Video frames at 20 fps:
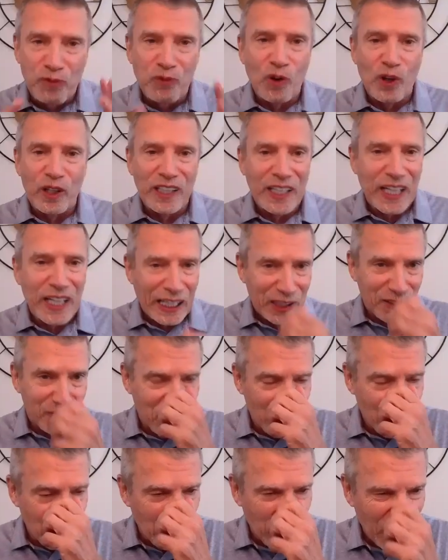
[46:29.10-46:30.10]
for the next
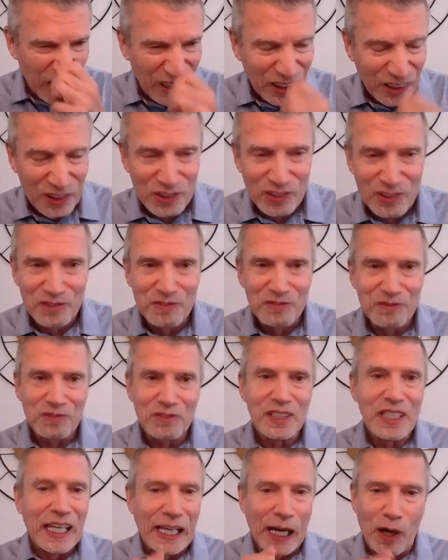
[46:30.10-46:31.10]
few weeks,
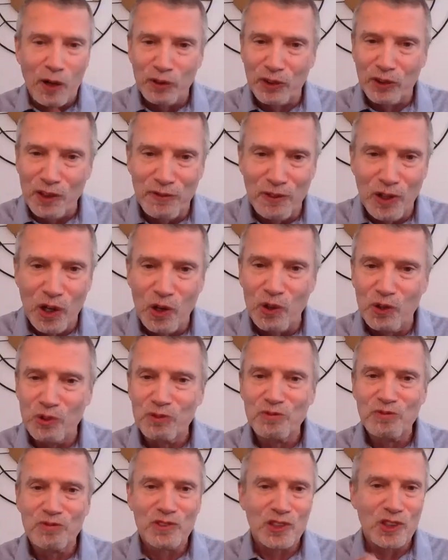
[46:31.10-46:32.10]
get out the
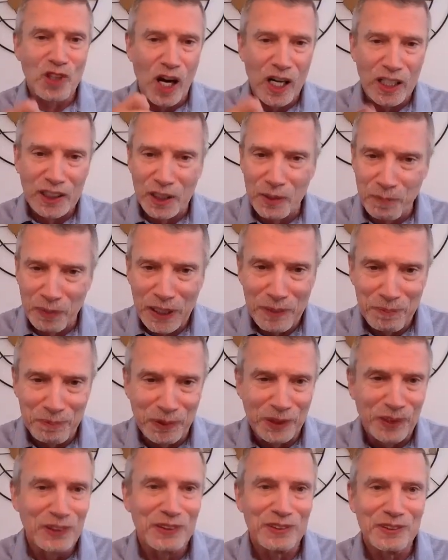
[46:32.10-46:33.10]
vote, talk to
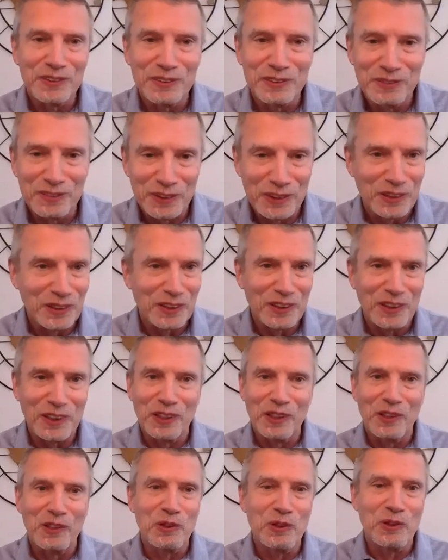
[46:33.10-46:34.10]
people,
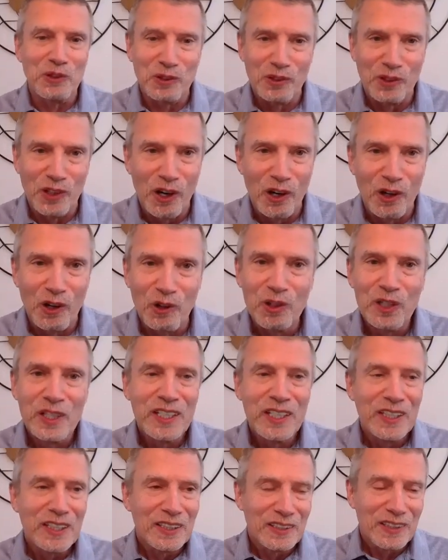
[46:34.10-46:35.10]
who
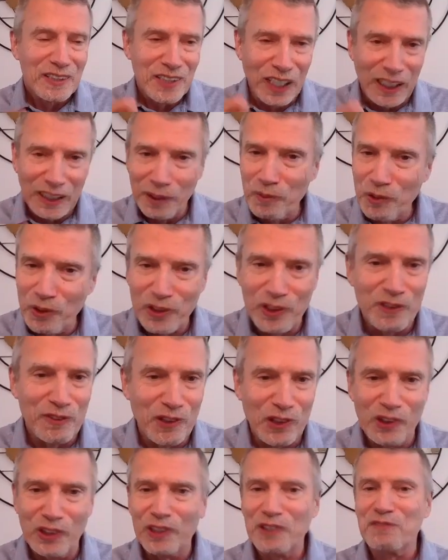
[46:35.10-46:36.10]
tell them who you're
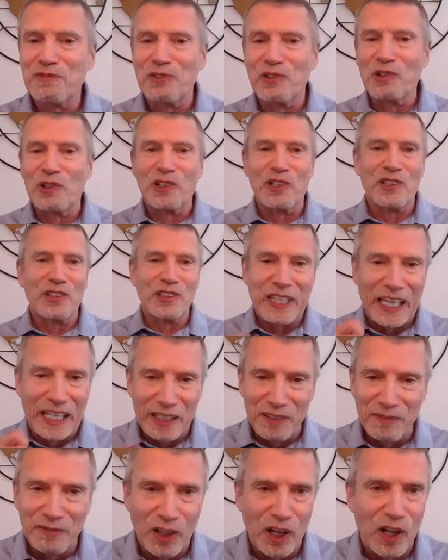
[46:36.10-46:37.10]
voting for, get
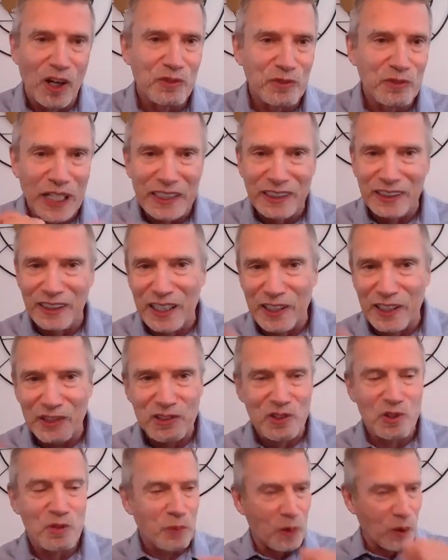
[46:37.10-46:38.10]
involved, write
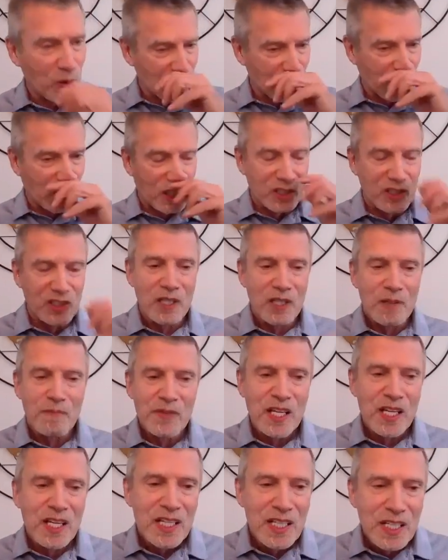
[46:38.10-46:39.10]
letters, do postcards.
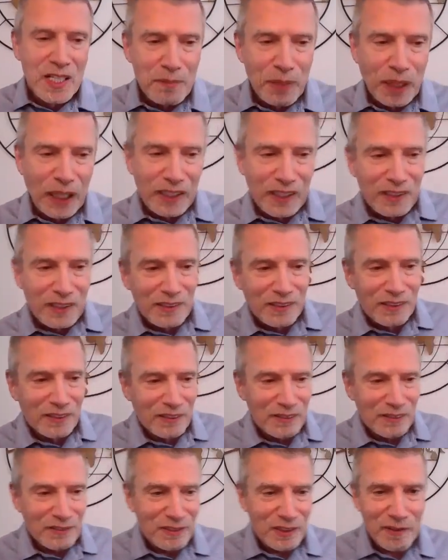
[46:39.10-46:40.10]
But
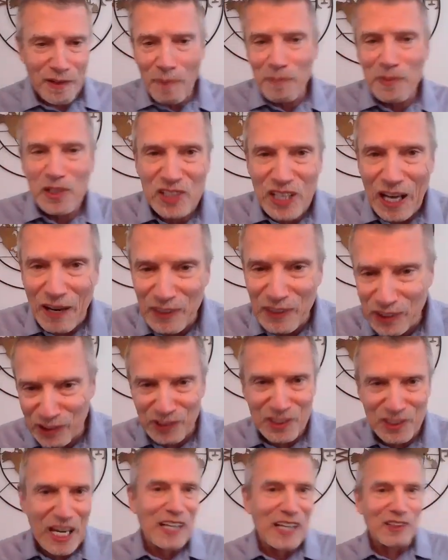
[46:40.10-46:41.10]
November 7th
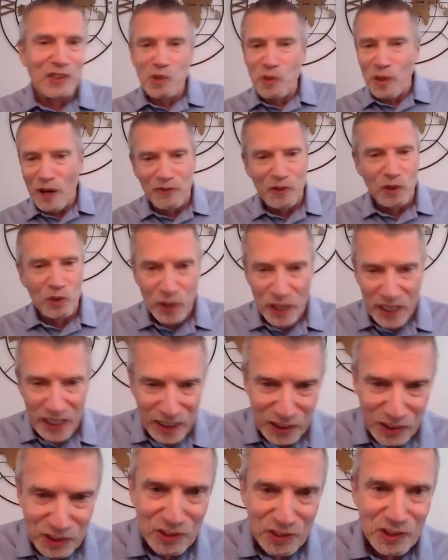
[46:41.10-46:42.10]
or 10th, whoever
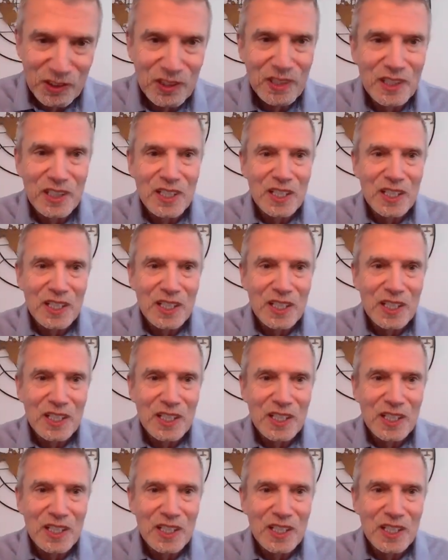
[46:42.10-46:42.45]
wins,